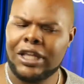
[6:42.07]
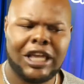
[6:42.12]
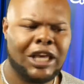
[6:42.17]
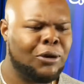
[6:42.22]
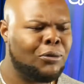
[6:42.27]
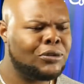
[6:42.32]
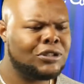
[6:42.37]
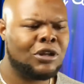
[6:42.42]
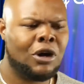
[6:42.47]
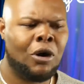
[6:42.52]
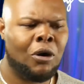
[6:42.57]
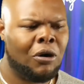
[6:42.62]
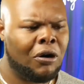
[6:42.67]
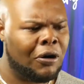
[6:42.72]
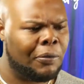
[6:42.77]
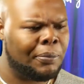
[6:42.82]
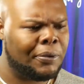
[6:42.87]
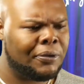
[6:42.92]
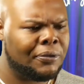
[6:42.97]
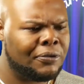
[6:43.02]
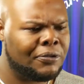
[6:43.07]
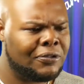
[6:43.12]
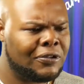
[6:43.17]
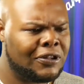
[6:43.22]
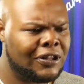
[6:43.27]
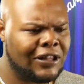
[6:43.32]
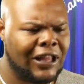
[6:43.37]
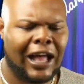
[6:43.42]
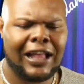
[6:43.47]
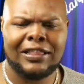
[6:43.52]
It was horrible.
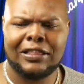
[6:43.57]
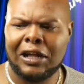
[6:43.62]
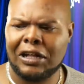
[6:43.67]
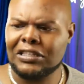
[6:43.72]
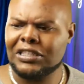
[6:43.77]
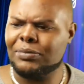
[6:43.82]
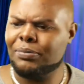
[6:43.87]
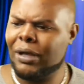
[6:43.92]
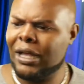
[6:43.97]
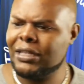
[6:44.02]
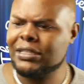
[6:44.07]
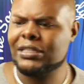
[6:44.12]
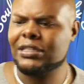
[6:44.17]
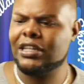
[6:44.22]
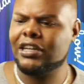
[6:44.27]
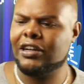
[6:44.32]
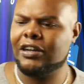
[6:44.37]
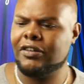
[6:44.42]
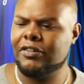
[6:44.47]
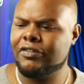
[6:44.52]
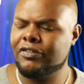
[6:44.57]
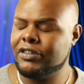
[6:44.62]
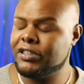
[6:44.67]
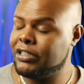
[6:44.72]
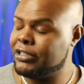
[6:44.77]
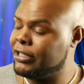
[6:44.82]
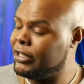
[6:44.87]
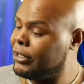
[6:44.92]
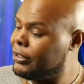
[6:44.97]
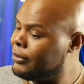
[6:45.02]
And I thought to myself,
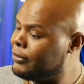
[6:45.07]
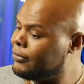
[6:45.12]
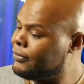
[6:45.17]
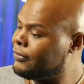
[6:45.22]
sir,